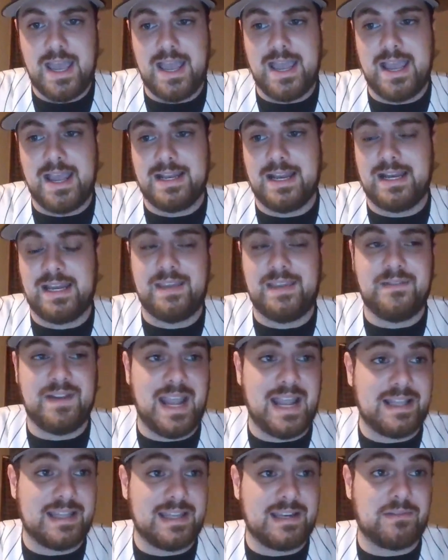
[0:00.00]
And then even
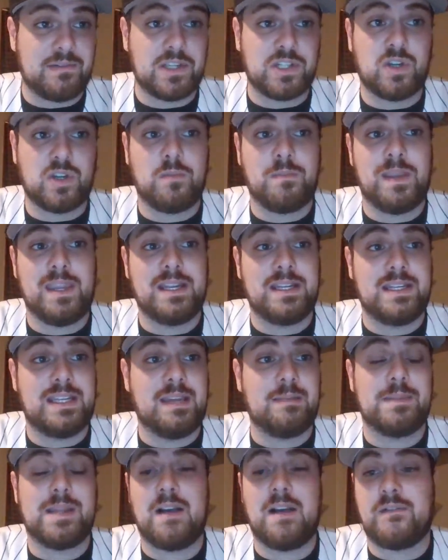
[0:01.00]
Anthony Rizzo being
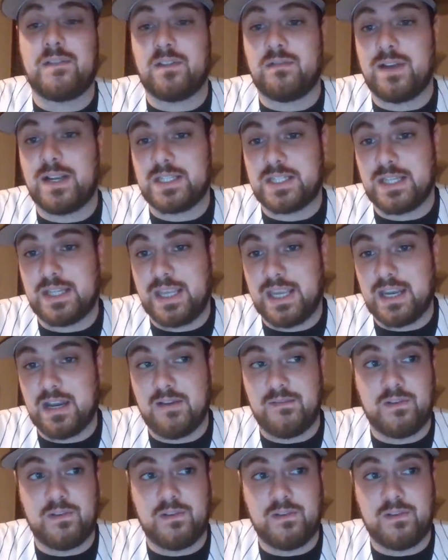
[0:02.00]
deemed out for the rest of the year.